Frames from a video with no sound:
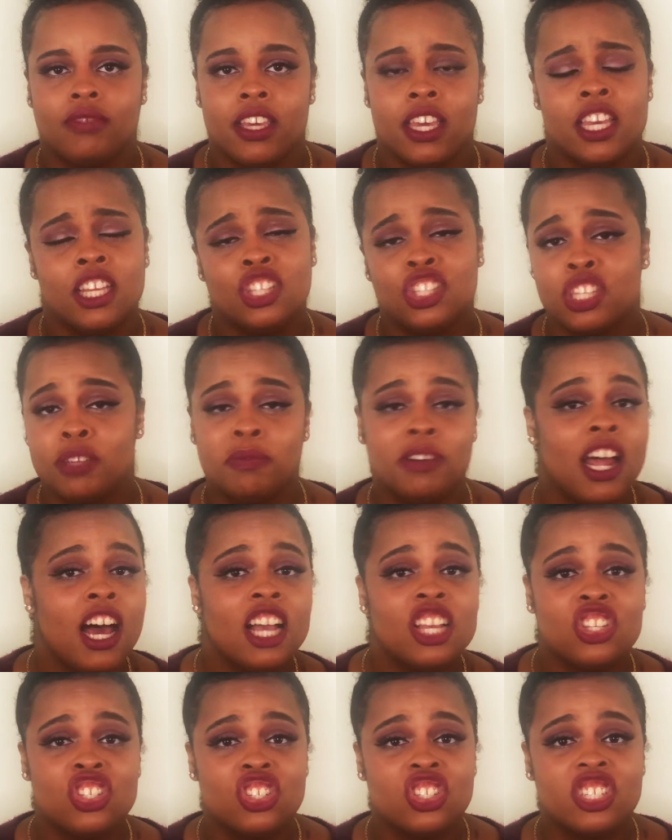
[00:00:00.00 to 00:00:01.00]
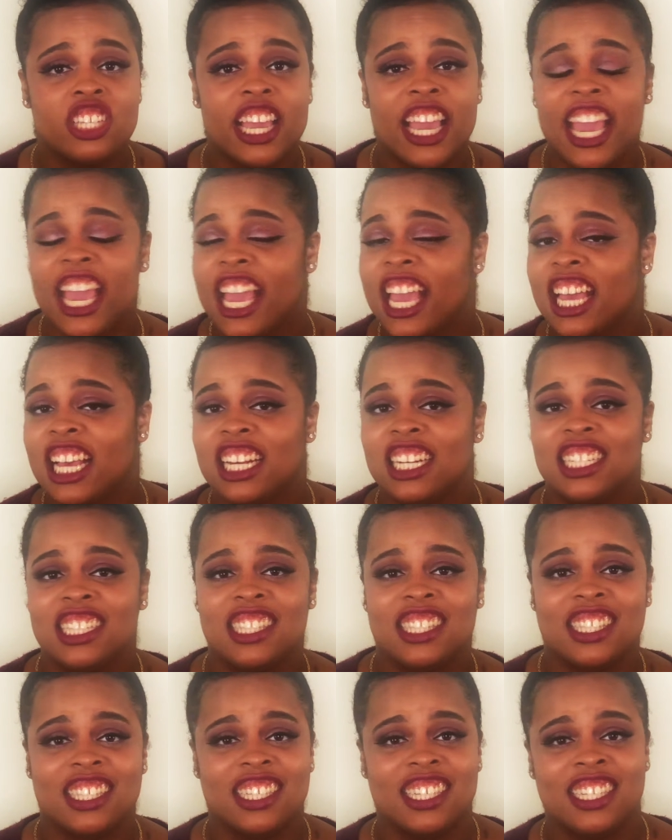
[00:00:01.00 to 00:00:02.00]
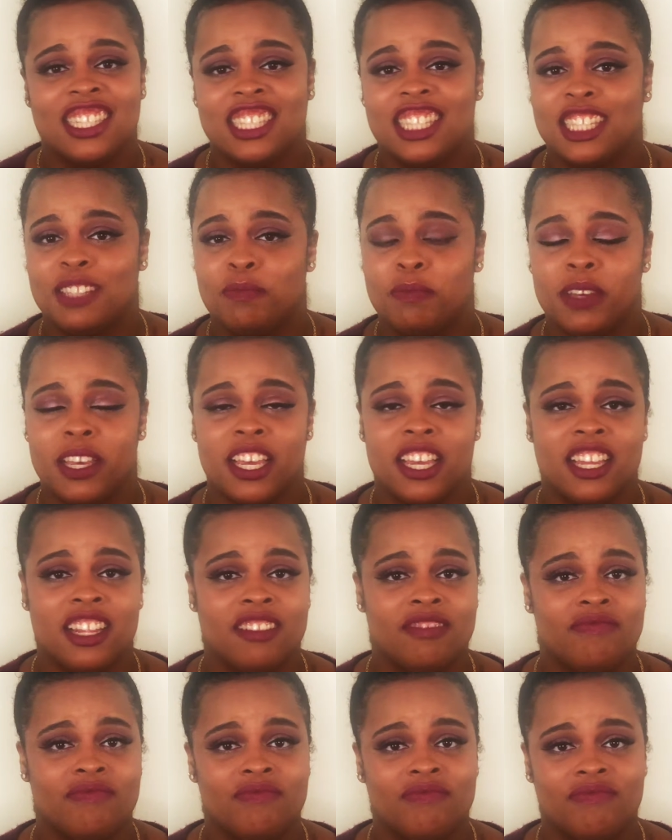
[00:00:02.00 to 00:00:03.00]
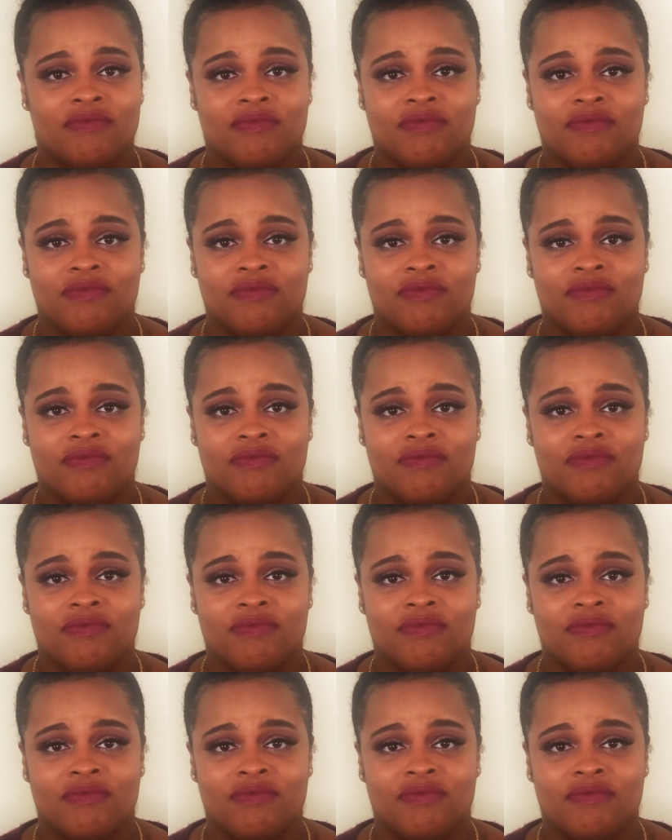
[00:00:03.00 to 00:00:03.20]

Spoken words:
into blush, and it's been